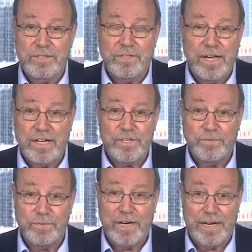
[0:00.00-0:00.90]
has
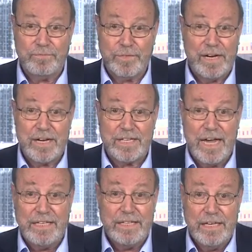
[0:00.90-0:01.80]
for the last
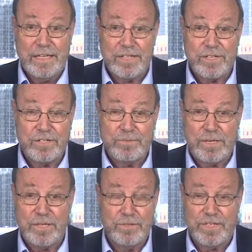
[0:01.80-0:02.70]
80 years
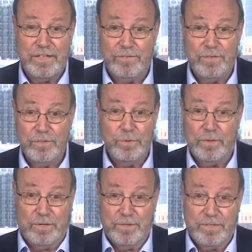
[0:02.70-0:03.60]
been using two
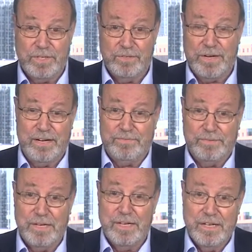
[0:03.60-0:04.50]
currencies. You have
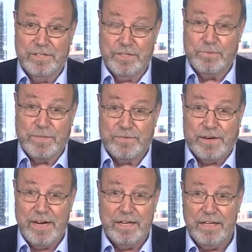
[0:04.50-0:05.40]
the Swiss
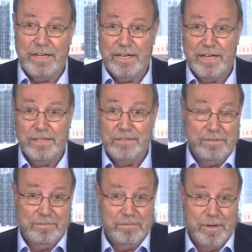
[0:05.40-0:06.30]
franc and
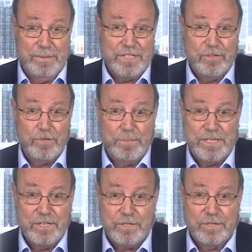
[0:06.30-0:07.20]
a
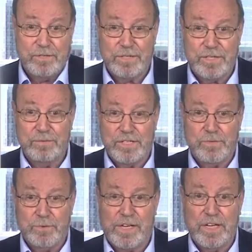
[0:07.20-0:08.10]
business-to-business currency, which
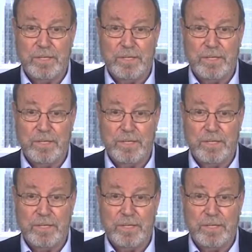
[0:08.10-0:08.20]
is working in